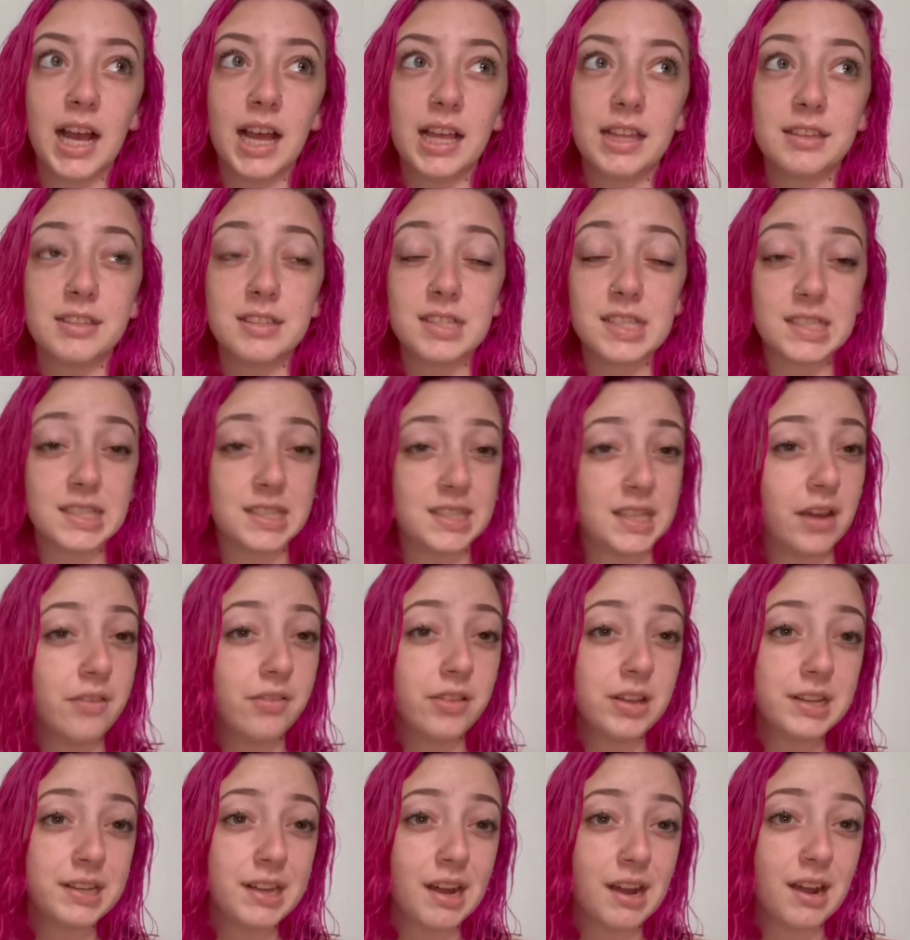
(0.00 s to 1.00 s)
this is
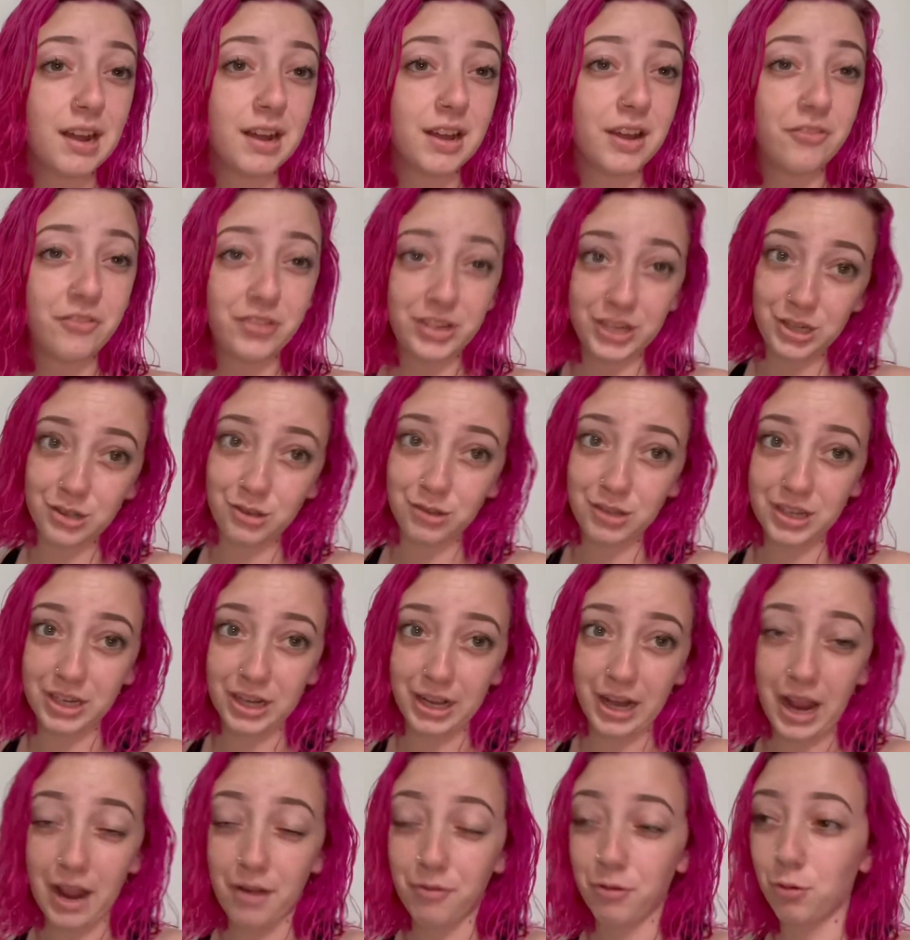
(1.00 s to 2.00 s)
definitely not a video that I
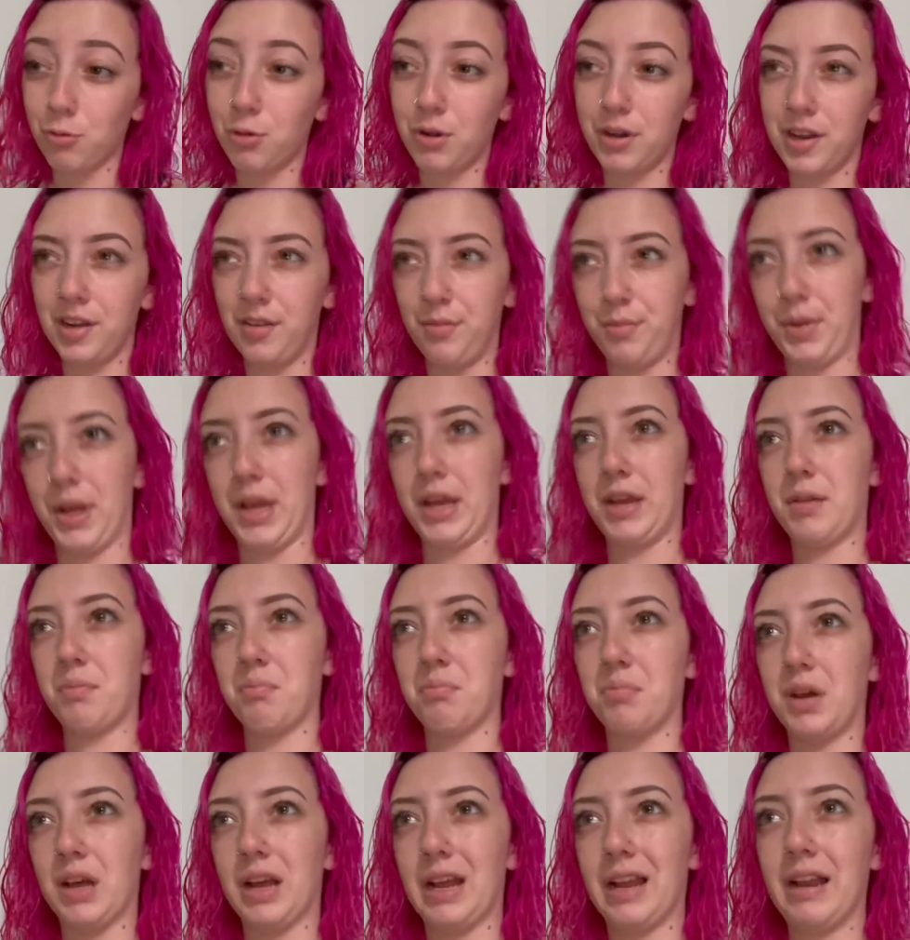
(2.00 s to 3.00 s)
ever wanted to make,
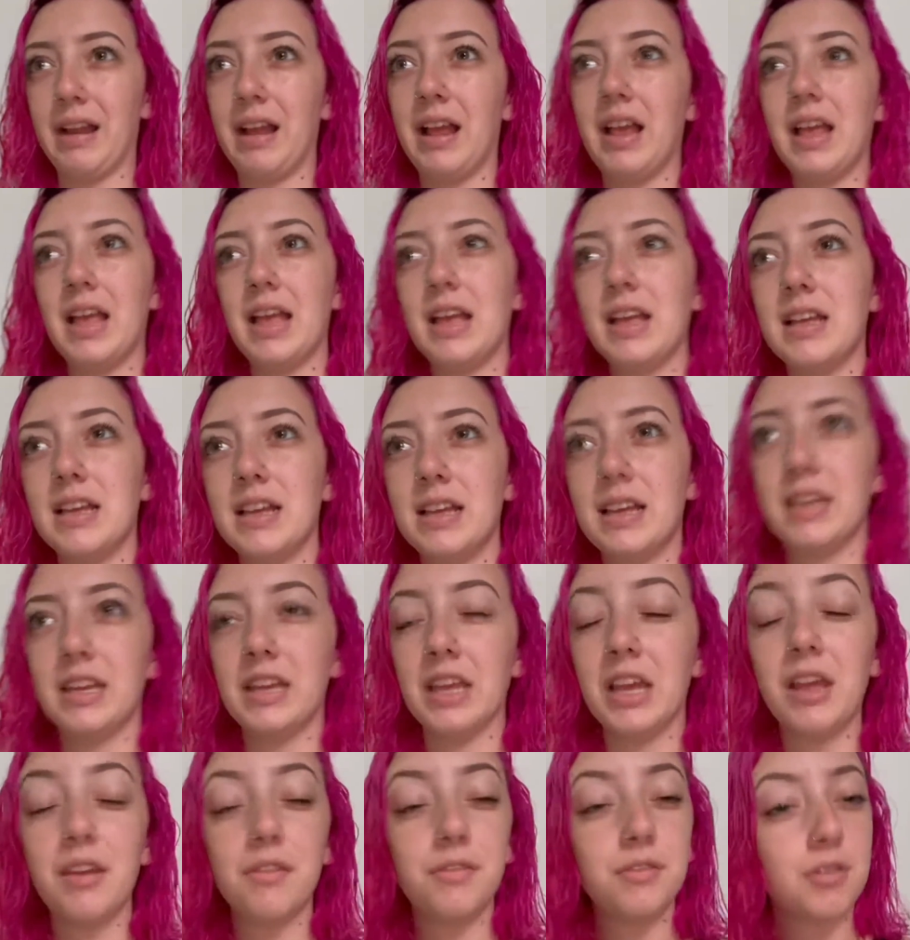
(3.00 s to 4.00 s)
but
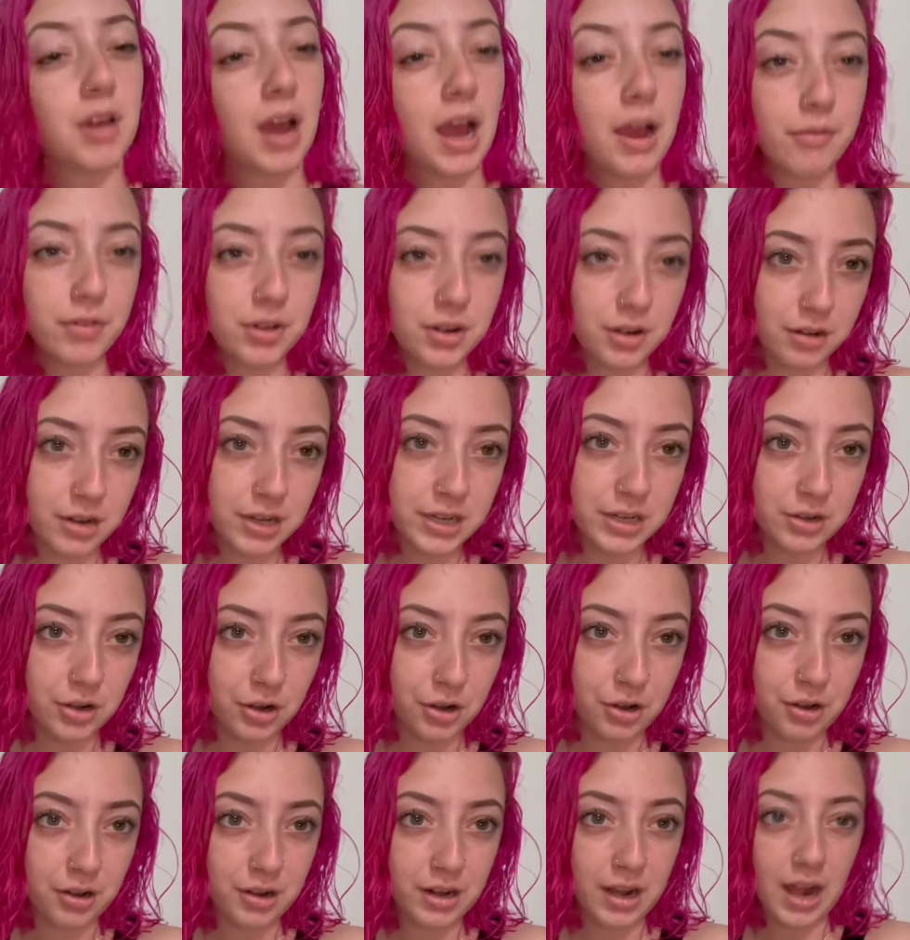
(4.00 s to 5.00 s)
if you haven't already
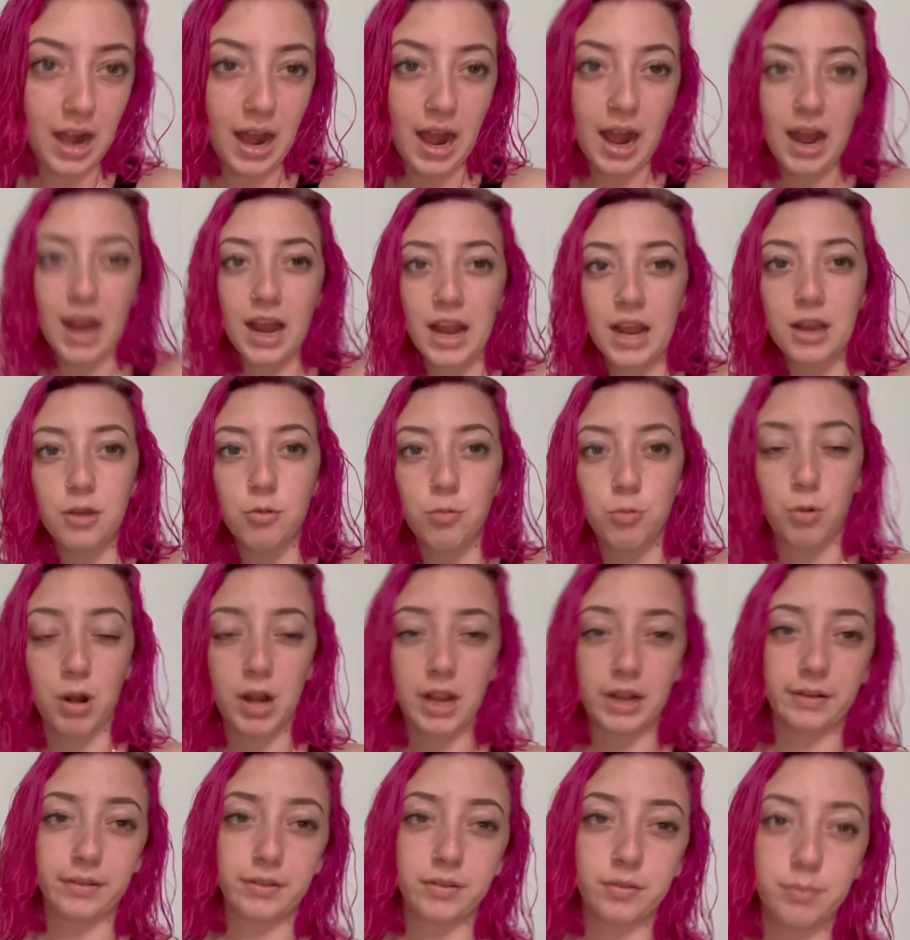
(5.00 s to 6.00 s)
heard, I
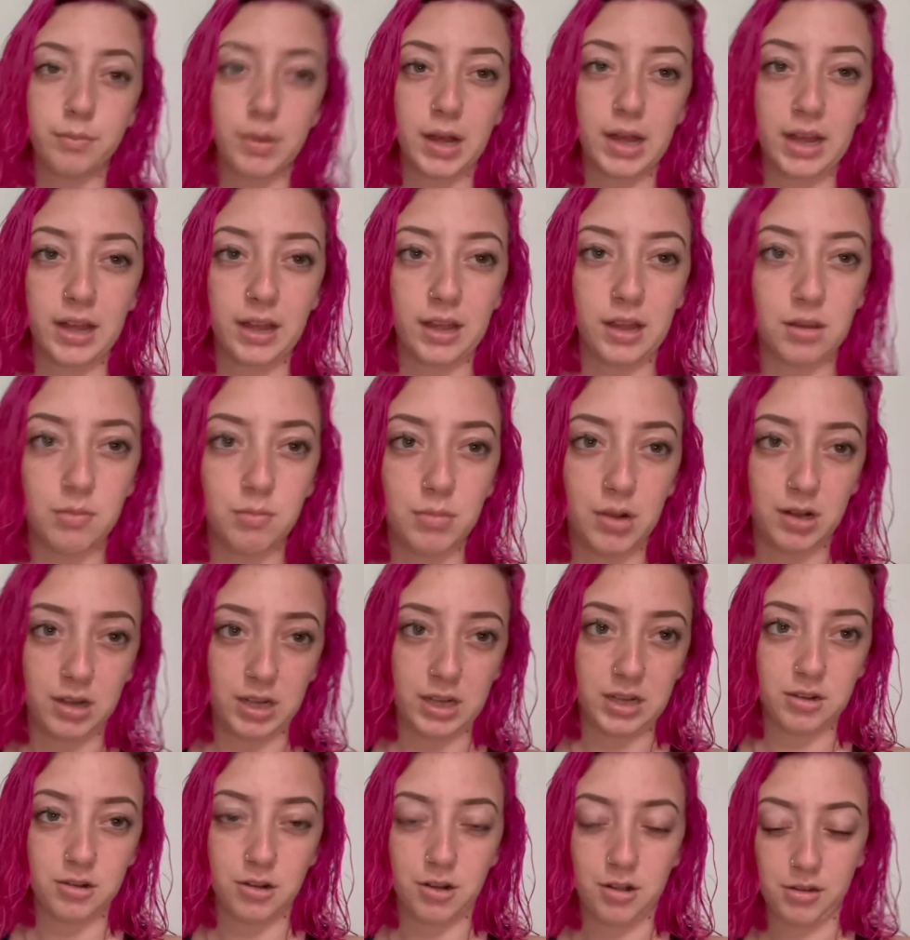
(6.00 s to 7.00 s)
wrecked my
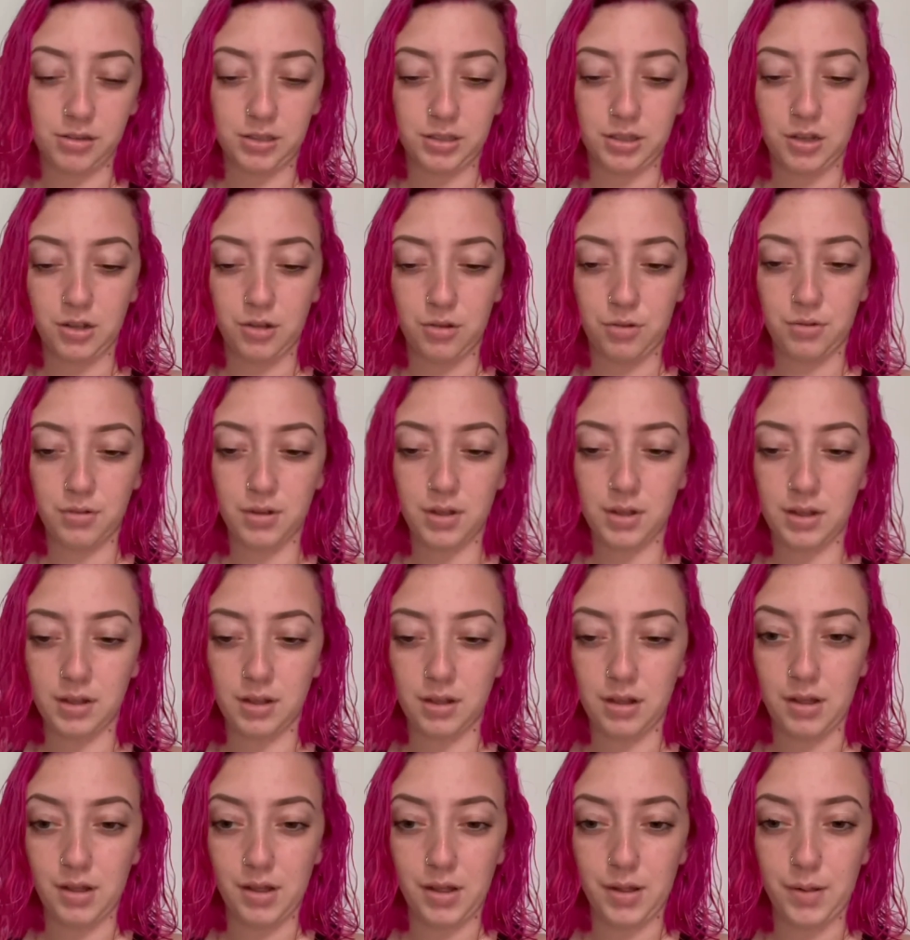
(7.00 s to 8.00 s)
Monte Carlo
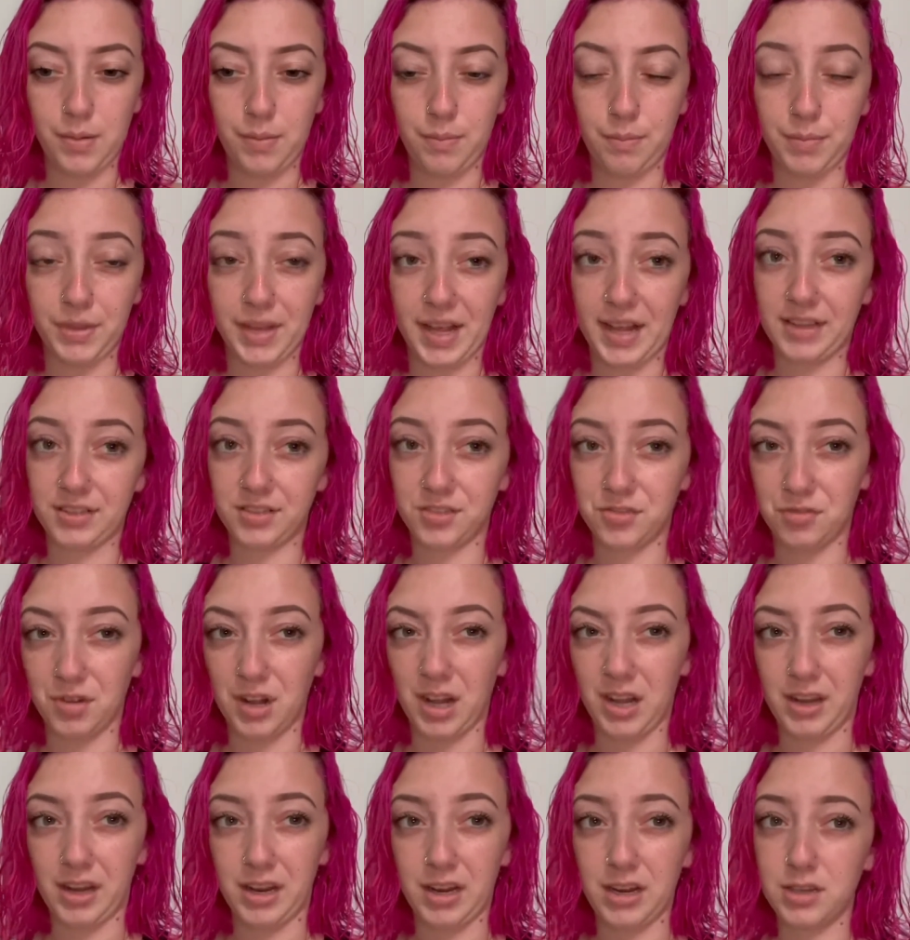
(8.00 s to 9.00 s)
last
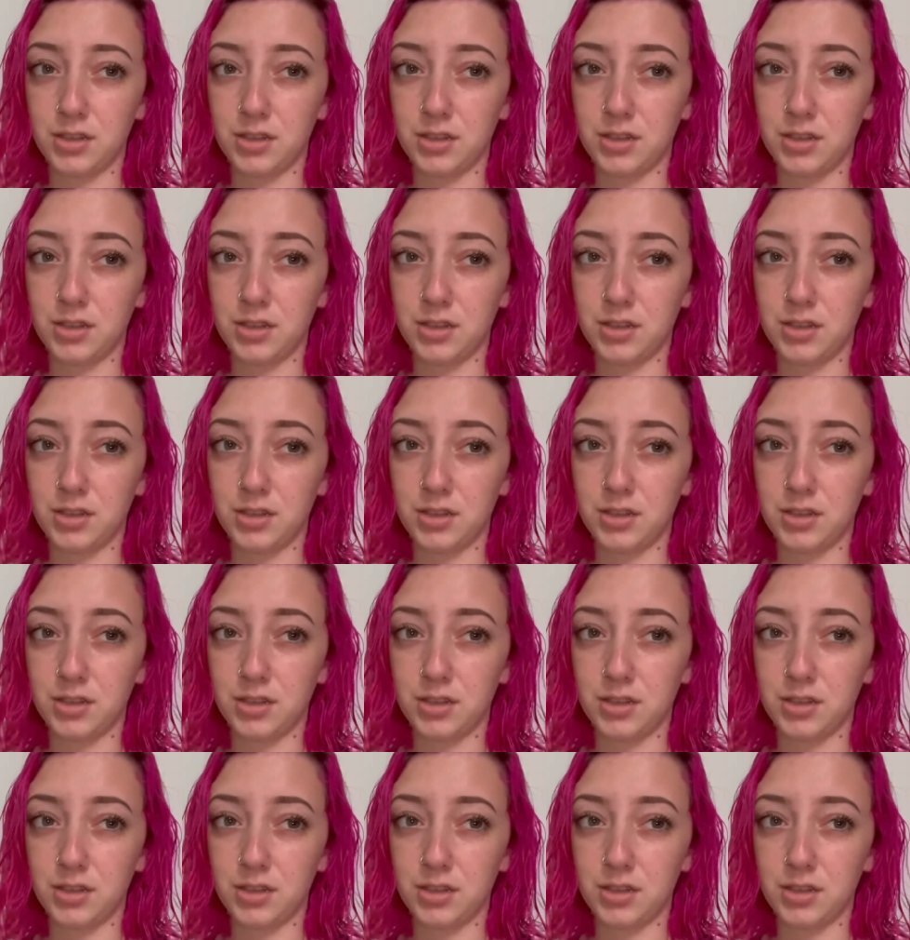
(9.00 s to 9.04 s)
Friday.